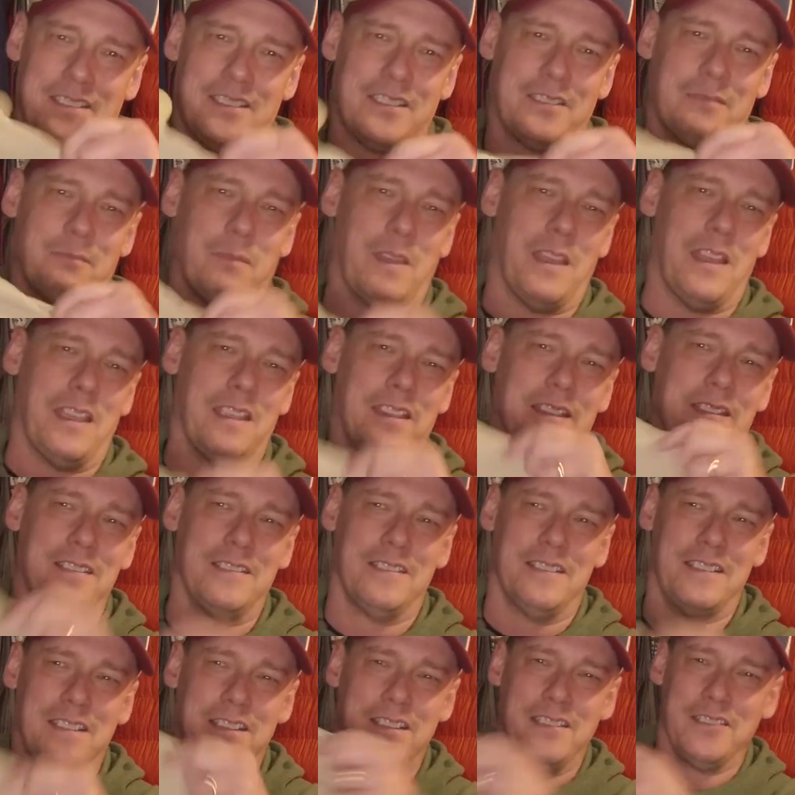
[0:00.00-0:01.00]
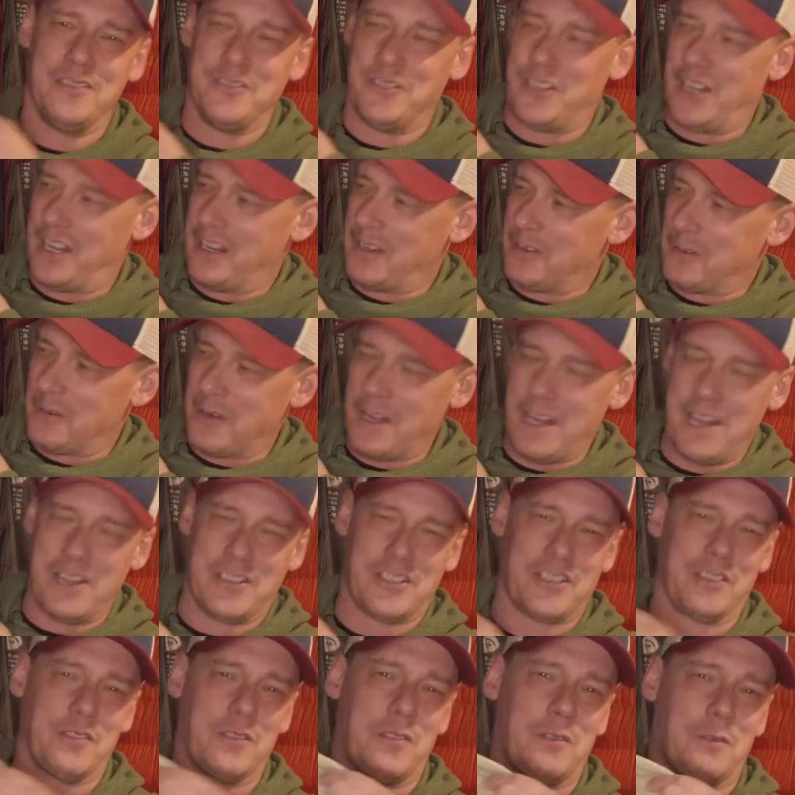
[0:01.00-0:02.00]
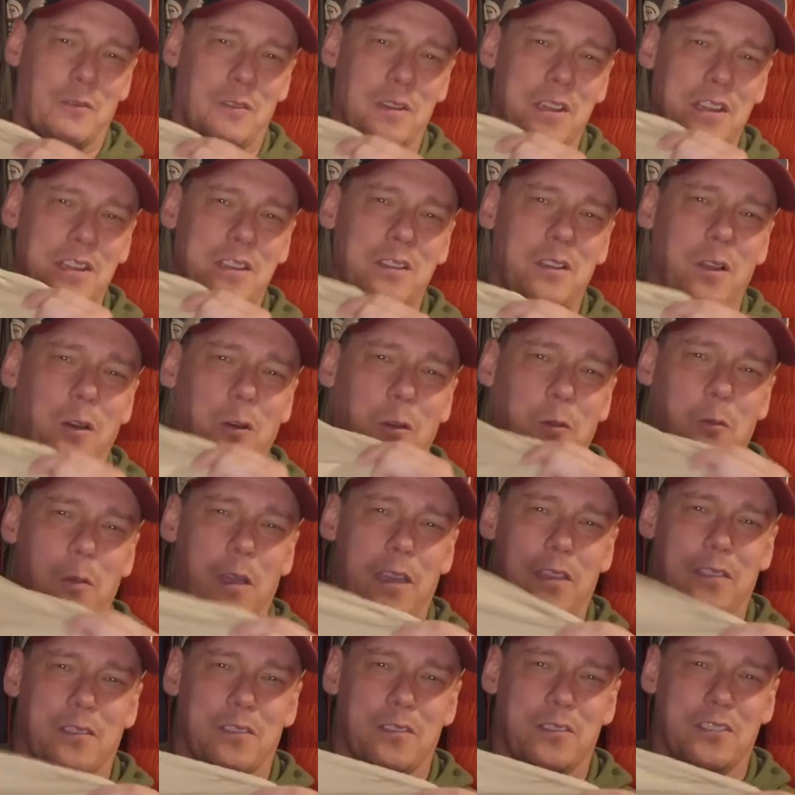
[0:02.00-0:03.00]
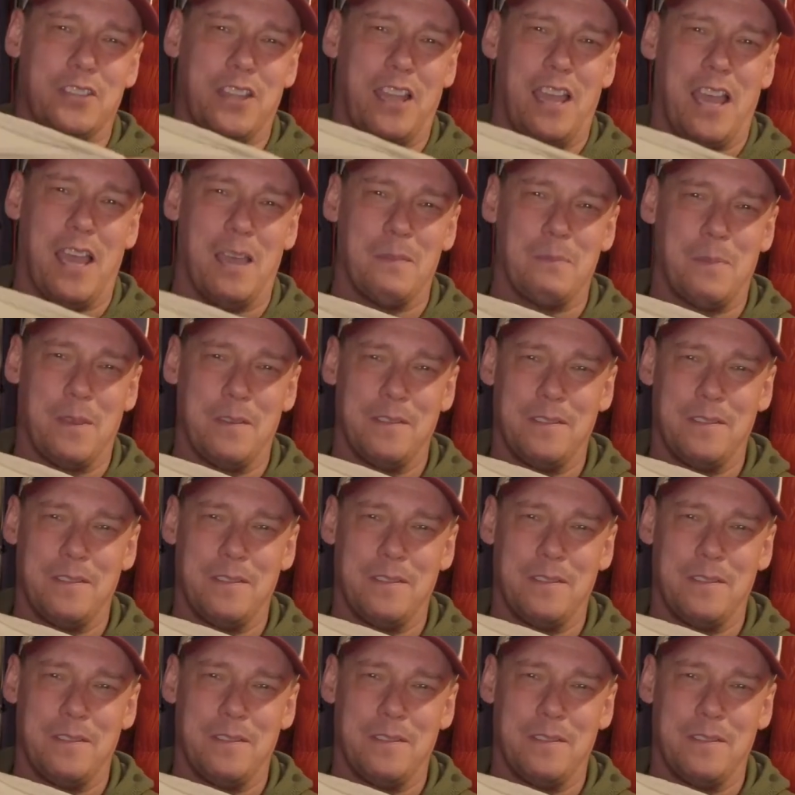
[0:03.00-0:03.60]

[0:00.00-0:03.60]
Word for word: This is my Generation 3 cold weather top.